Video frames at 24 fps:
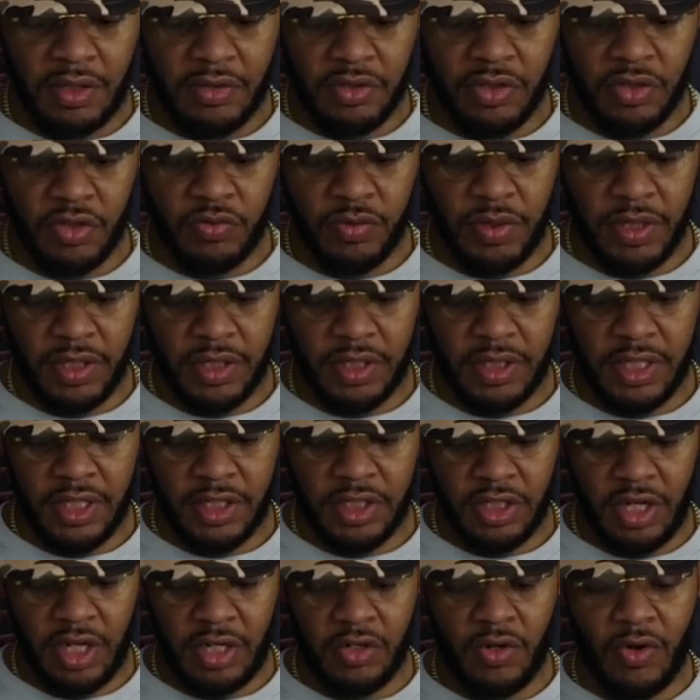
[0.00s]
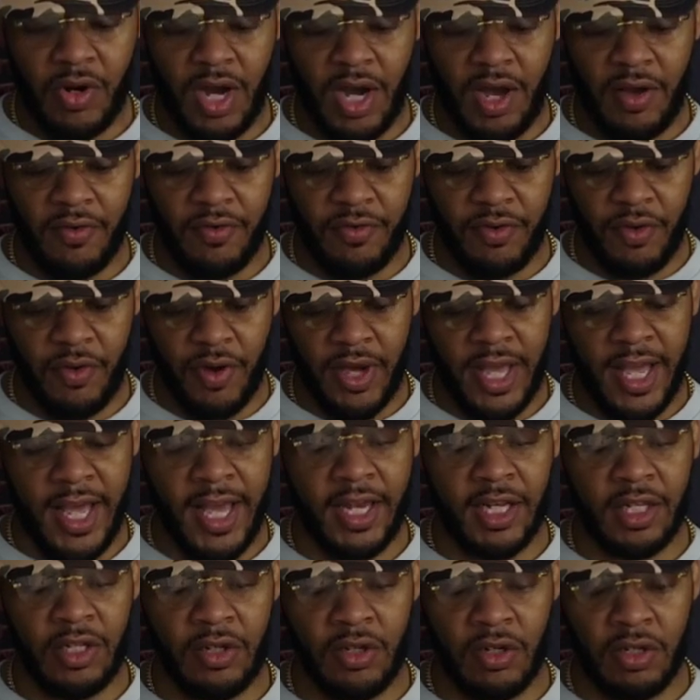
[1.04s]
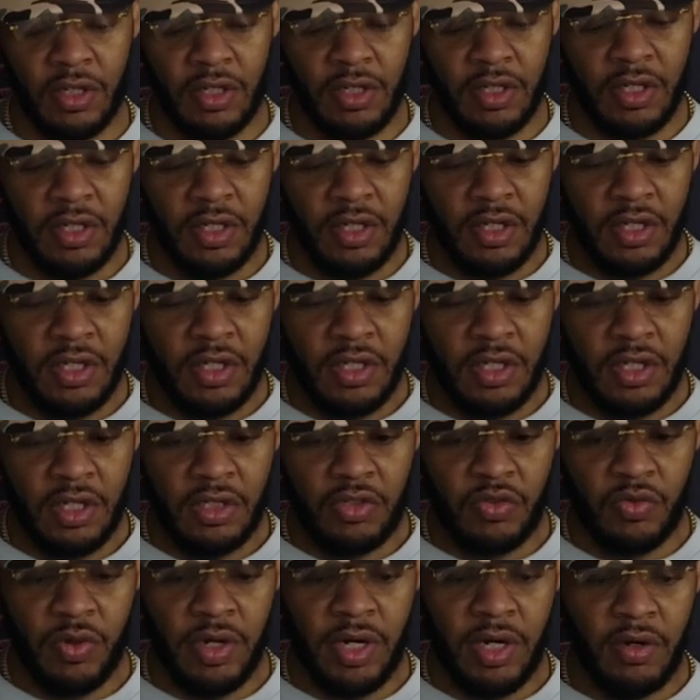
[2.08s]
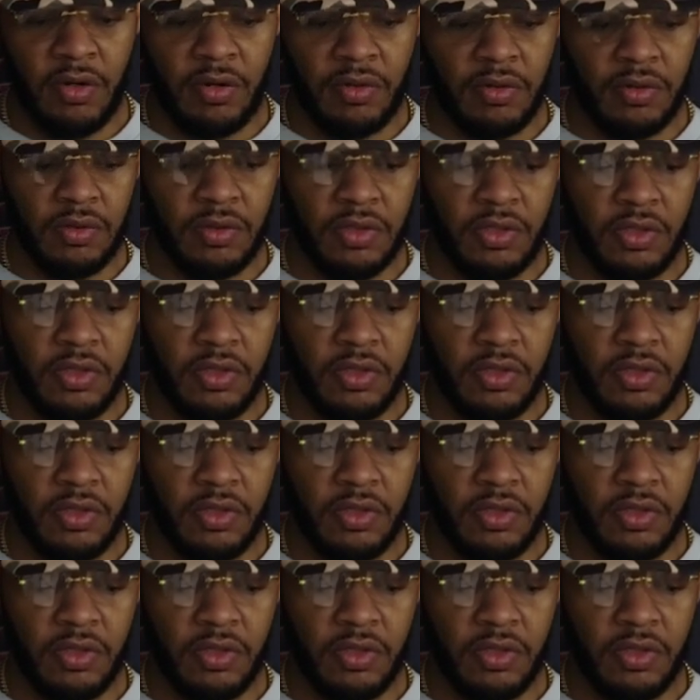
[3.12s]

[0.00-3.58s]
Excuse me, let y'all know how I feel and look as well.